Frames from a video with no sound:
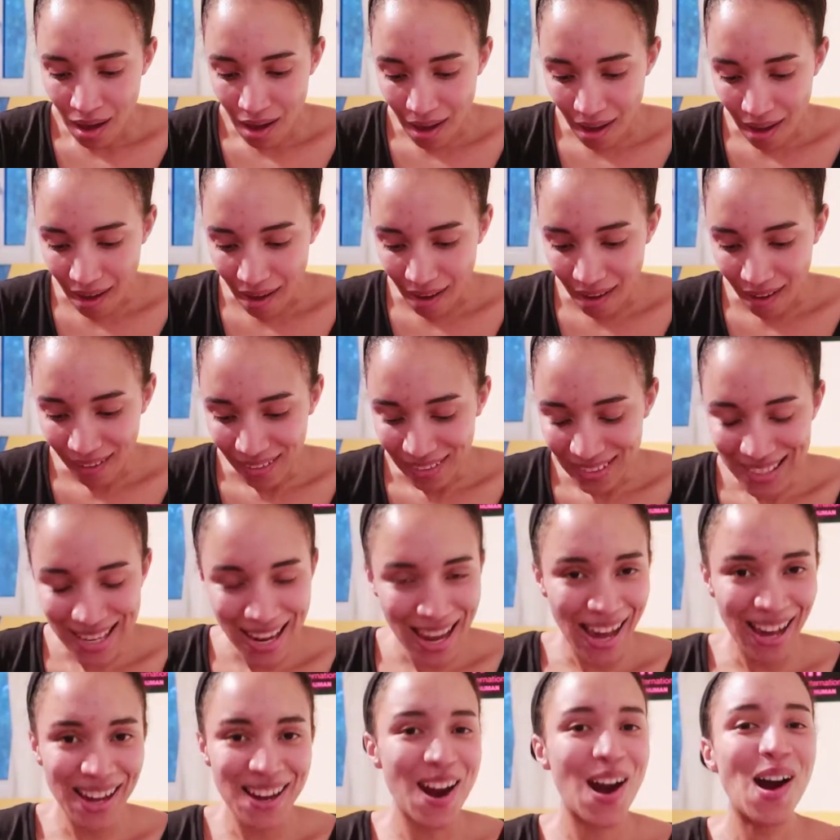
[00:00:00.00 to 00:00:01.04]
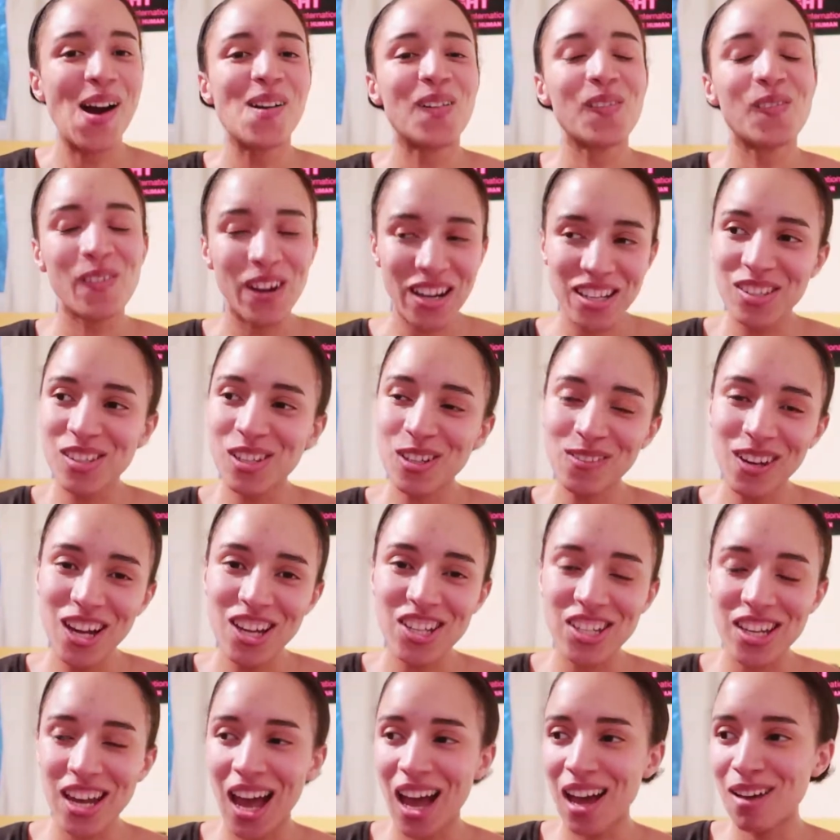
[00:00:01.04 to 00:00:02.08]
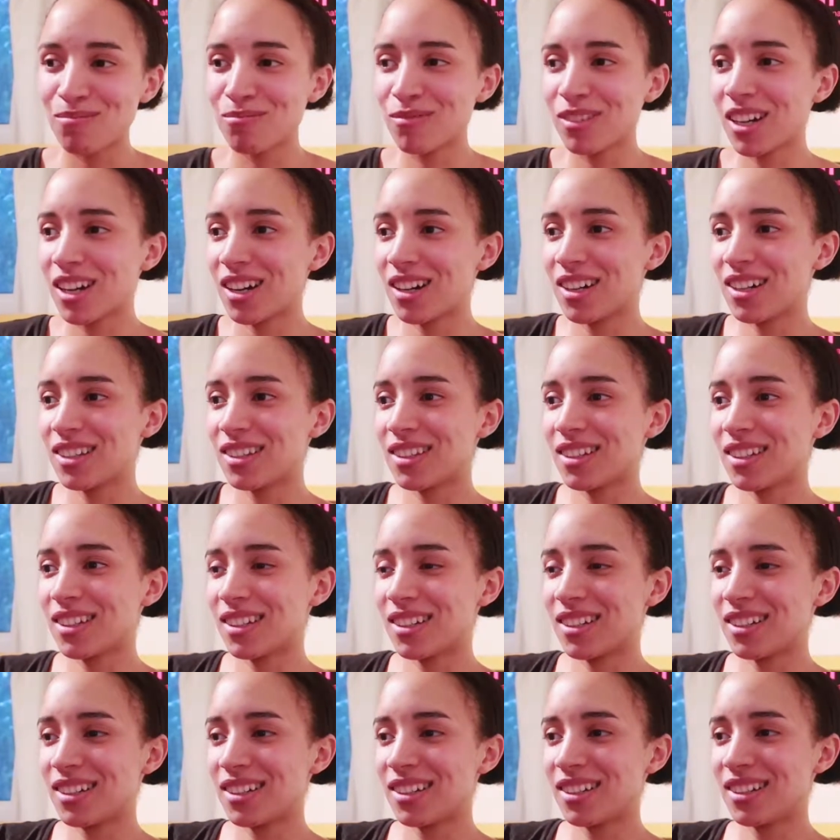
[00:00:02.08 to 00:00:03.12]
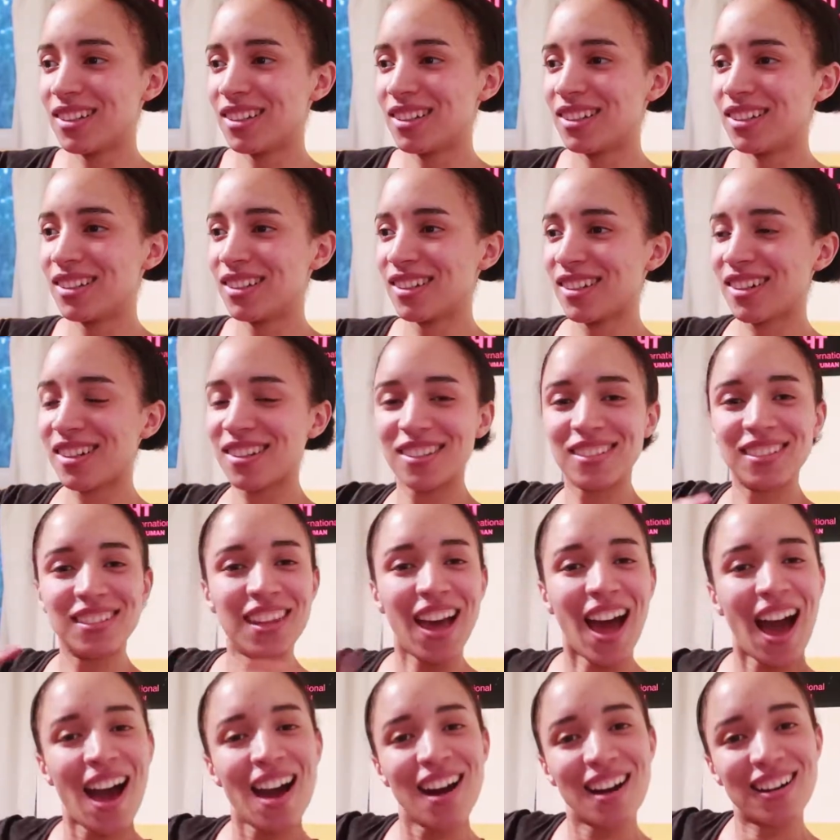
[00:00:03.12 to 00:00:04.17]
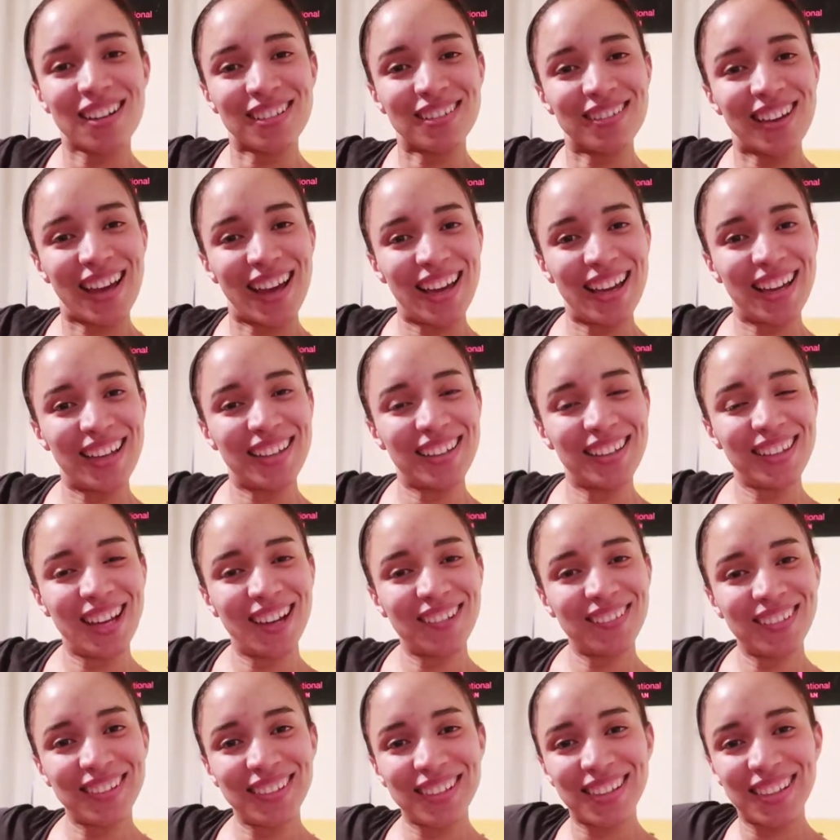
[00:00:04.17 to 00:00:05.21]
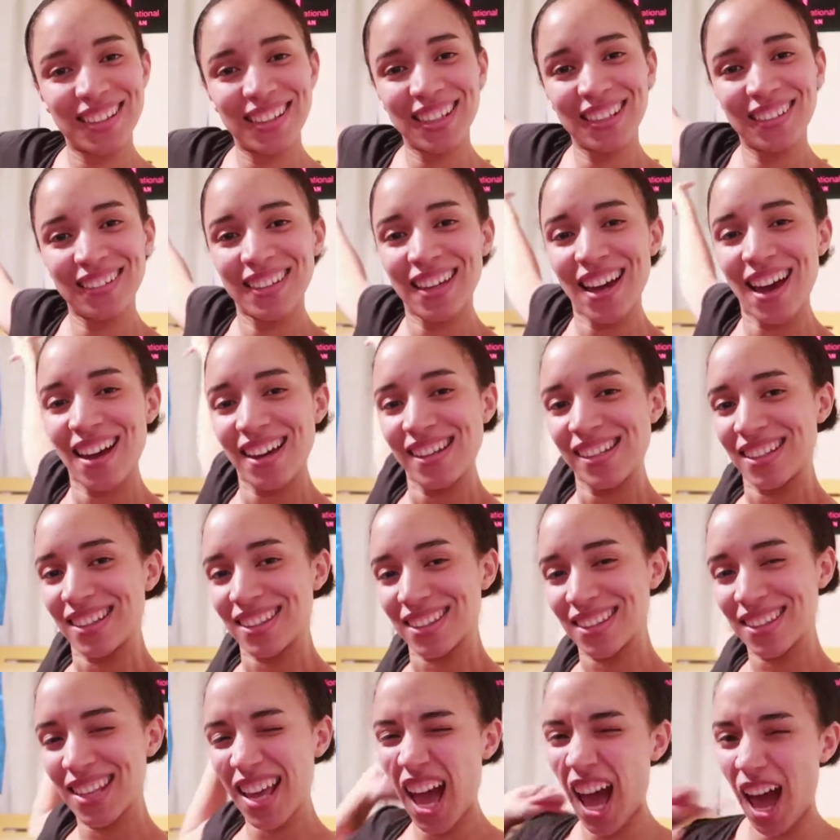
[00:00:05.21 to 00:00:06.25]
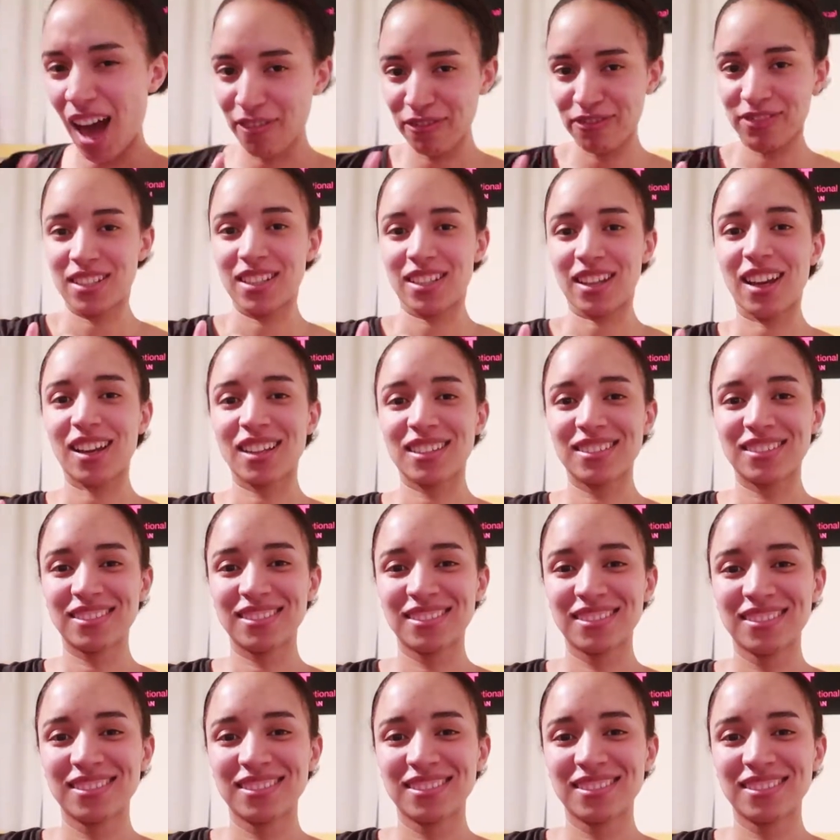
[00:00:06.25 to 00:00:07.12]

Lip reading: Yeah, I can't wait to watch it. I'm gonna go now and I will see you guys after.